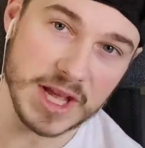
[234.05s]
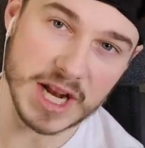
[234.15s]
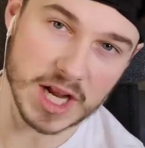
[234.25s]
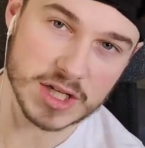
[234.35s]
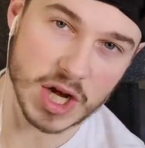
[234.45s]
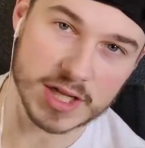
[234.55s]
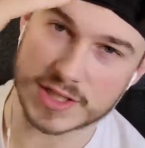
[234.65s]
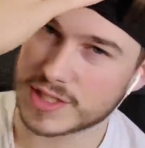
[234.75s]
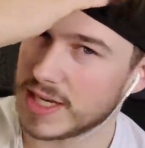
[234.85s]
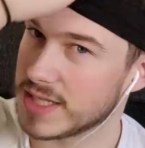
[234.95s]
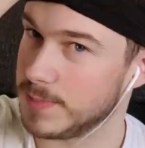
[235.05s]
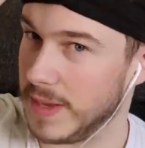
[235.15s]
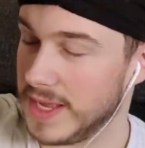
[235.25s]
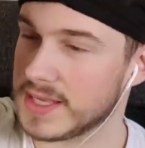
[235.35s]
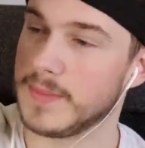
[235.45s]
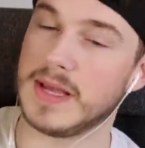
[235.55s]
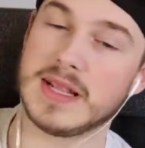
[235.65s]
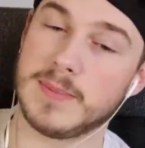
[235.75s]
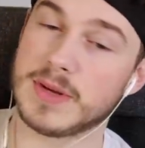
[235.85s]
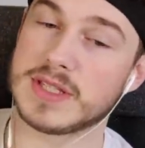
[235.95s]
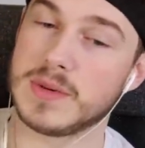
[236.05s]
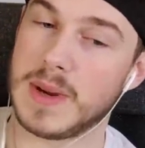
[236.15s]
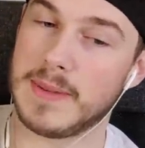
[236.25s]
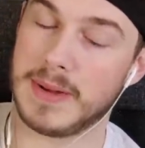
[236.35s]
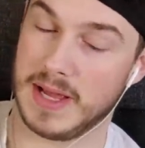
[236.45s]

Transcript: Did I not sus pink immediately because he ran